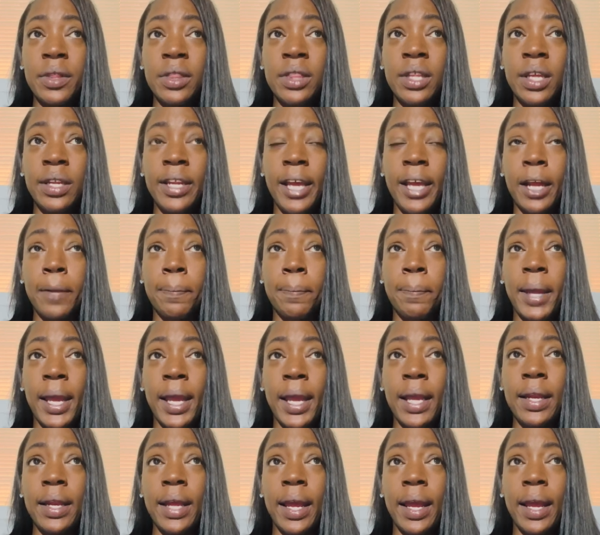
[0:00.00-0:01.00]
the next
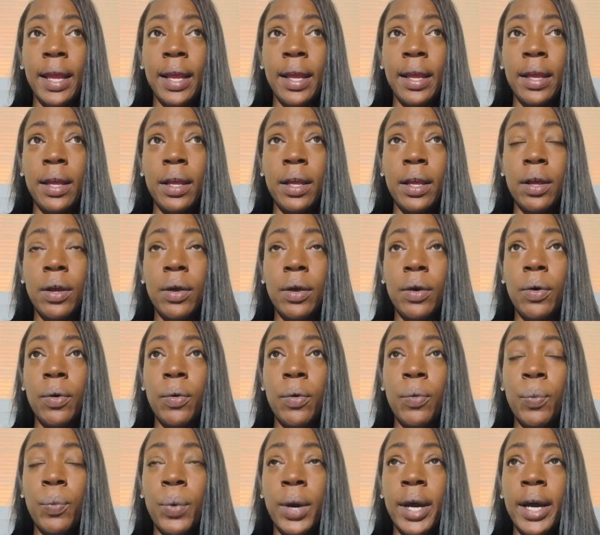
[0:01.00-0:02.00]
payday
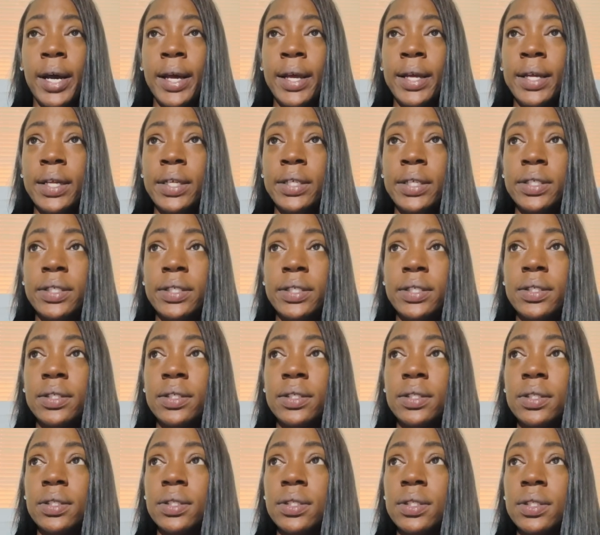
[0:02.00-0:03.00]
was,
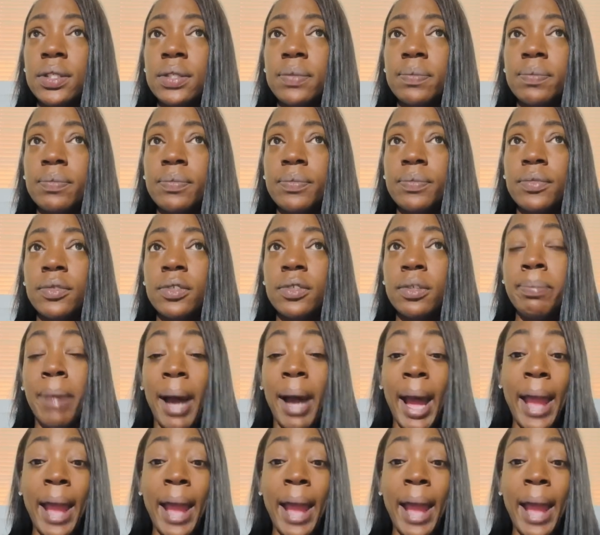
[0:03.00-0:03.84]
my